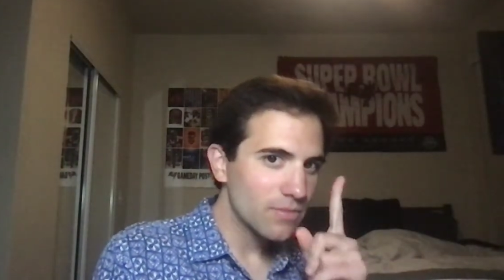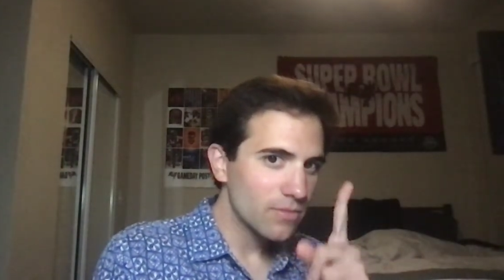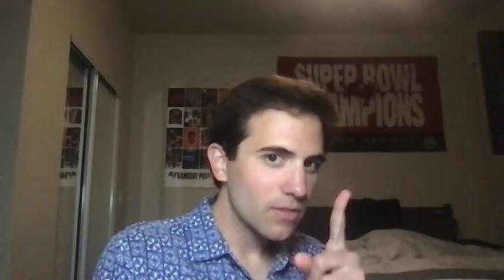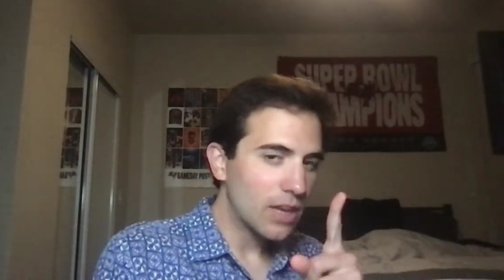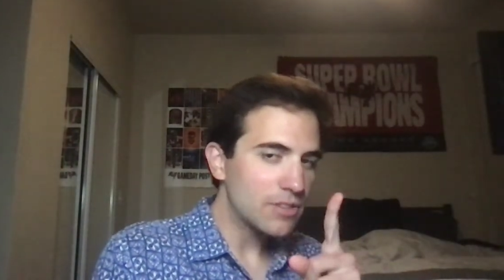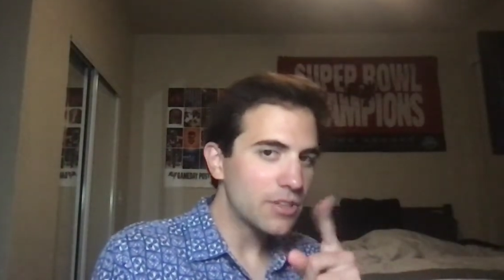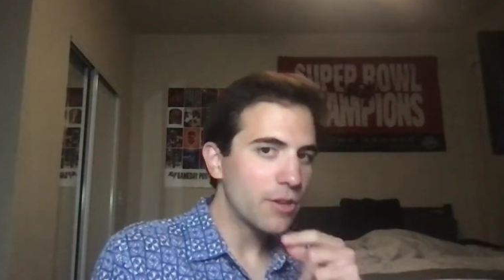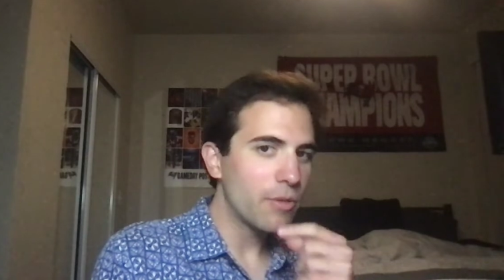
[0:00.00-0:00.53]

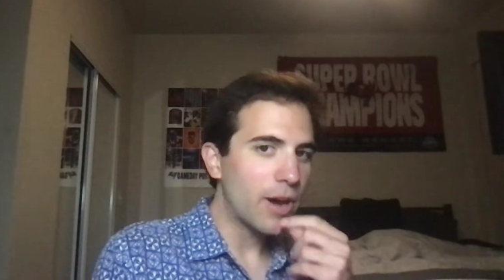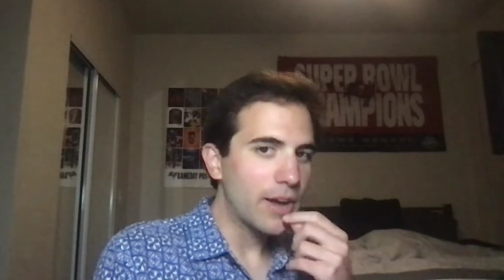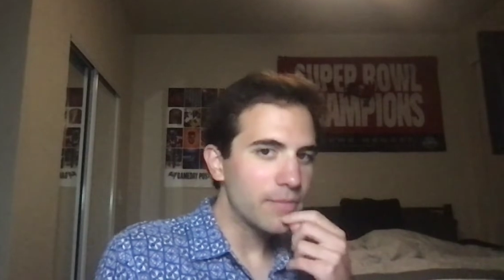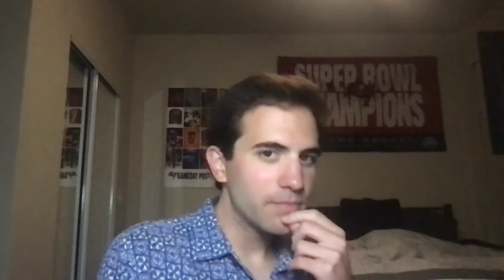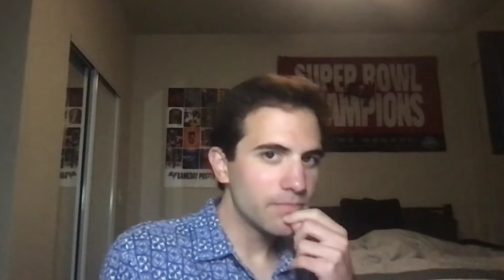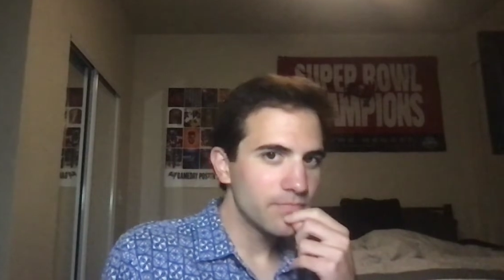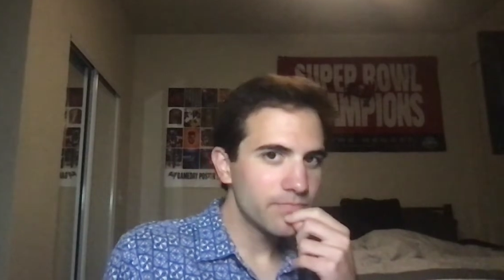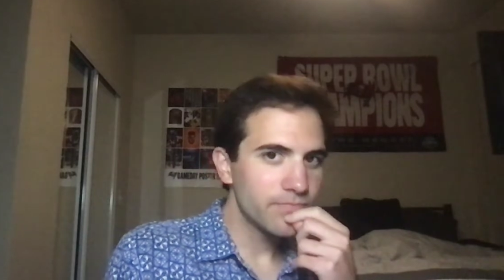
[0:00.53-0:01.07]
I'll tell you why.
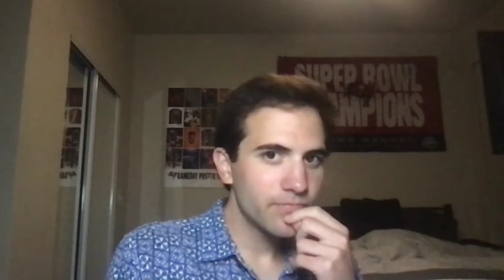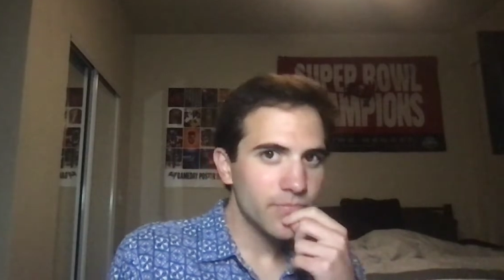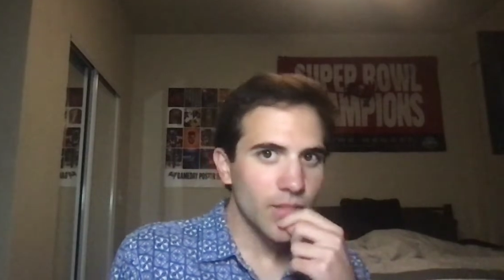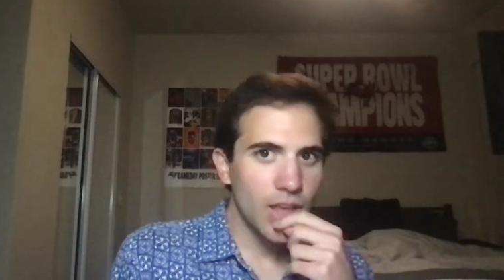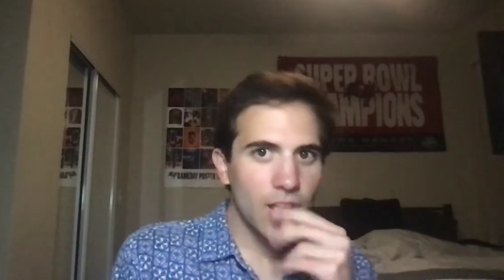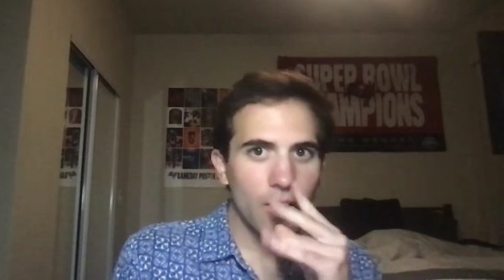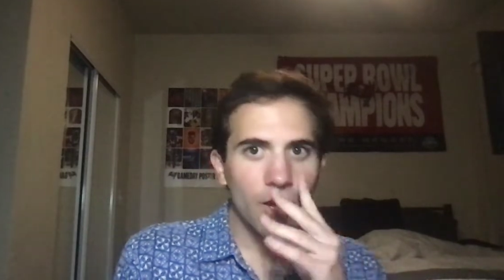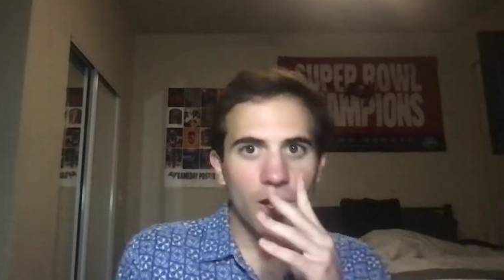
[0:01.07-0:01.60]

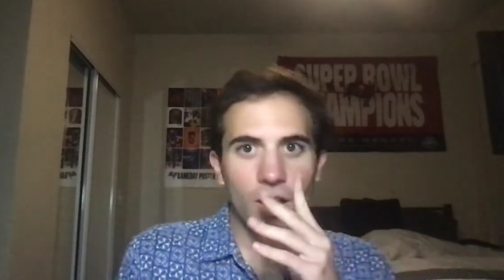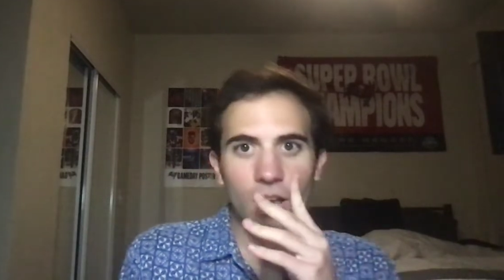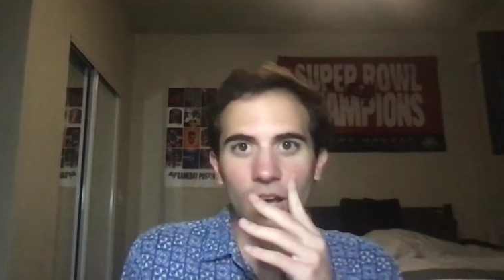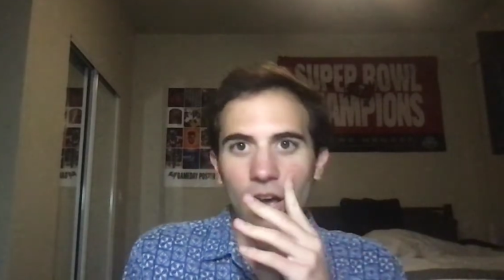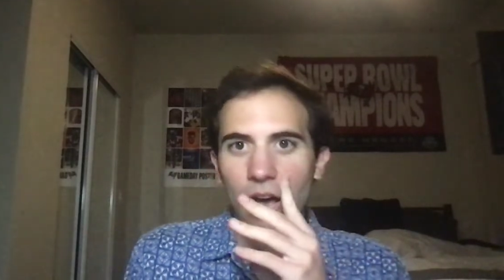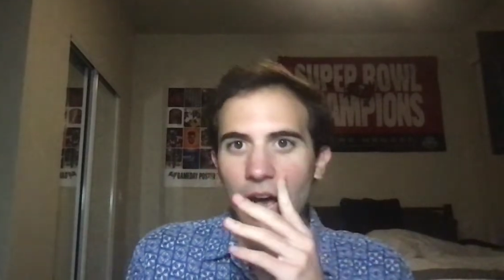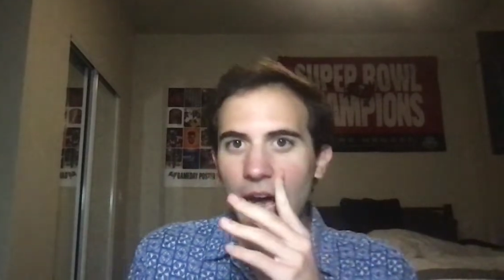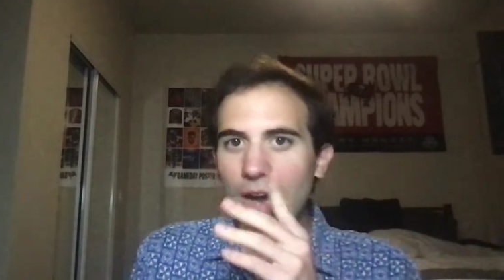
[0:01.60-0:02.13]

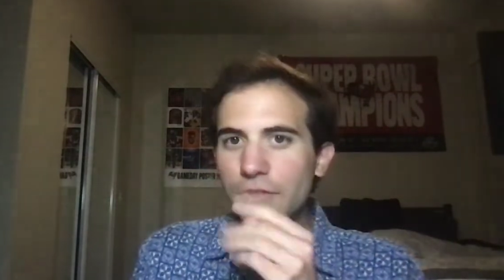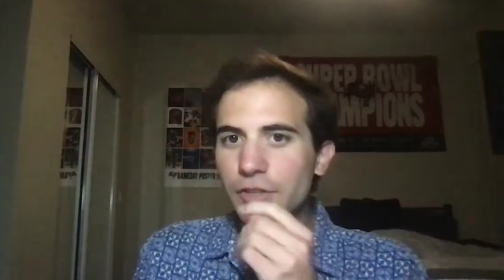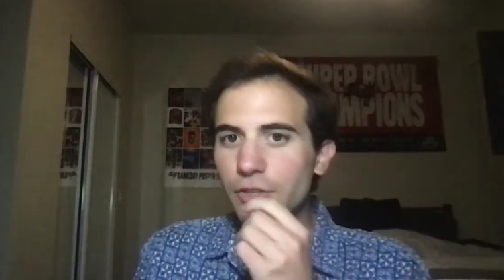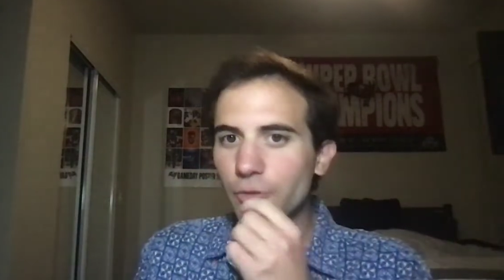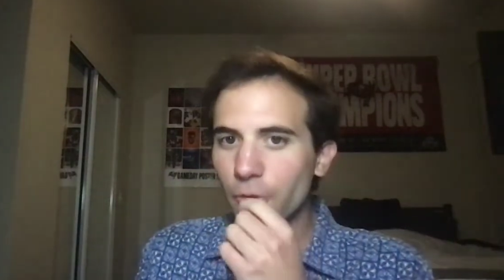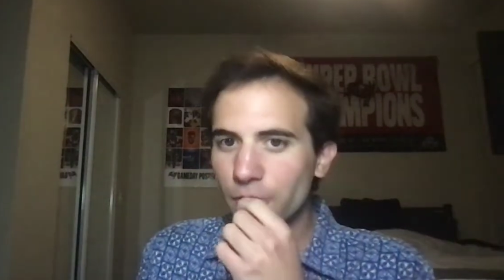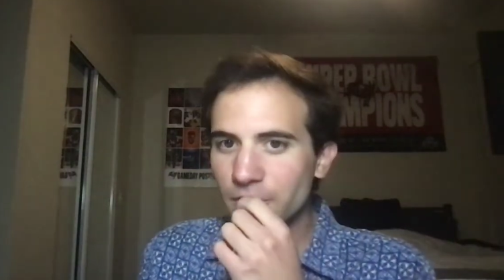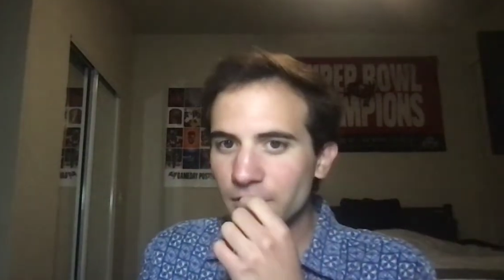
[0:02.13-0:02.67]
I have a
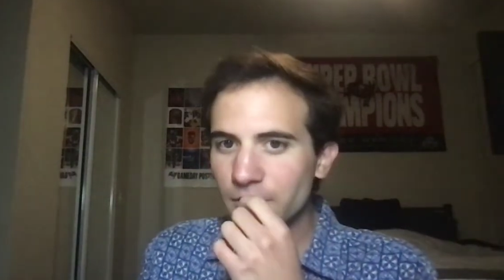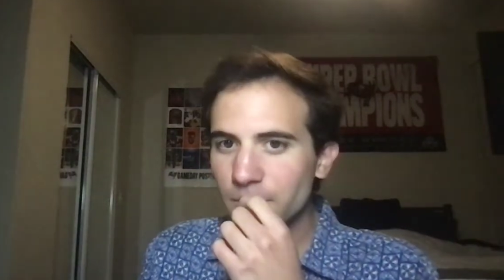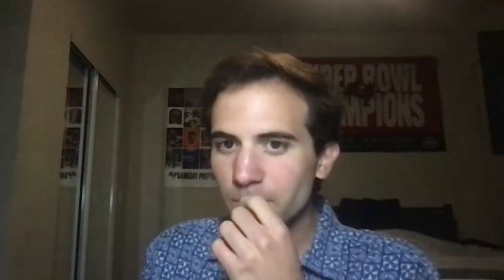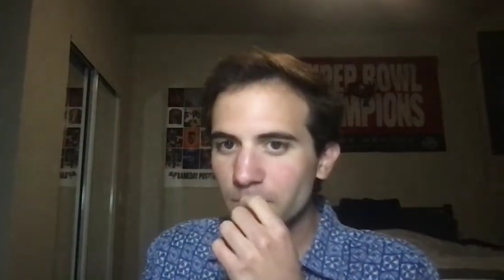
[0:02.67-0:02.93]
source